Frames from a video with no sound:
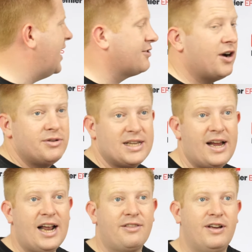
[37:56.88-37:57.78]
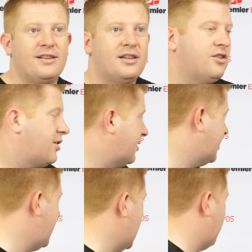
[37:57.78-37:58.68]
it's rotating adverts, as you can
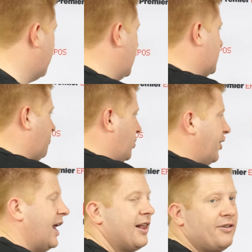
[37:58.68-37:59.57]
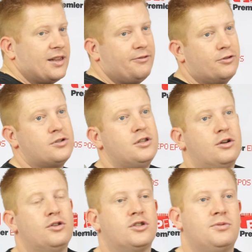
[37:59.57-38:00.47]
see now. It's putting adverts in front of the
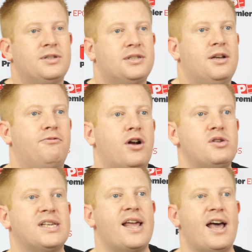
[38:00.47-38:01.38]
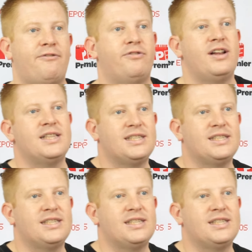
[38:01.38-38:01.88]
customers that rotate every